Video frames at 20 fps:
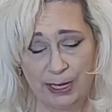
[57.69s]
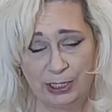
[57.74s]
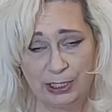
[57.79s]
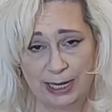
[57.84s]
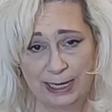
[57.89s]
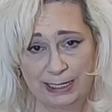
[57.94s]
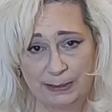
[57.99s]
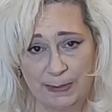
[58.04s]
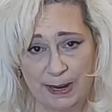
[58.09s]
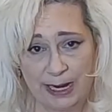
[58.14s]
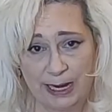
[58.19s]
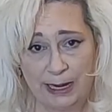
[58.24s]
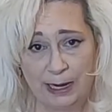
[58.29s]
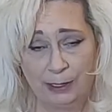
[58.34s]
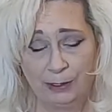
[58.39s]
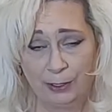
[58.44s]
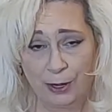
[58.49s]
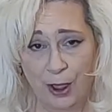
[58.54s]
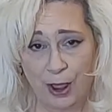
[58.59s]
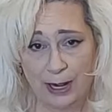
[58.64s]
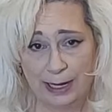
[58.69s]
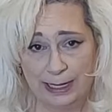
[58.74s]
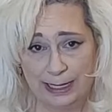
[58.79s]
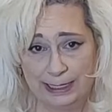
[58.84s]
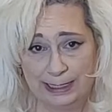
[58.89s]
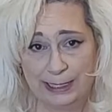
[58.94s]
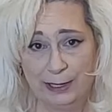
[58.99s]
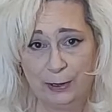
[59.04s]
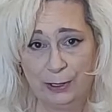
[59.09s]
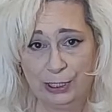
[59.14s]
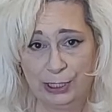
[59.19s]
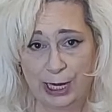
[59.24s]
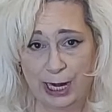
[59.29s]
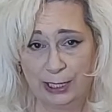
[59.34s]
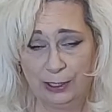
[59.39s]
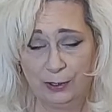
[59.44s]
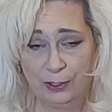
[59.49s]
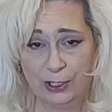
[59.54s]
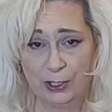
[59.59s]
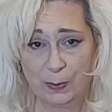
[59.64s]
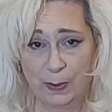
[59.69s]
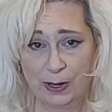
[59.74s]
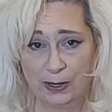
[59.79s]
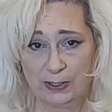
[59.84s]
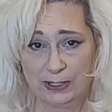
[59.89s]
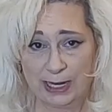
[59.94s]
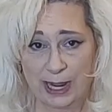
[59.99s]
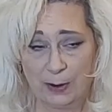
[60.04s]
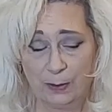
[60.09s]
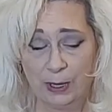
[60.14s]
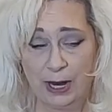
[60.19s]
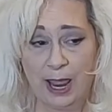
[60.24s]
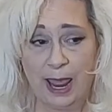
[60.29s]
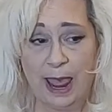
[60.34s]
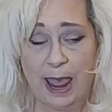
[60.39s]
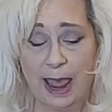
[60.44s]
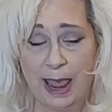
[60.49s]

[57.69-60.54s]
It does make it a lot easier to take your squares out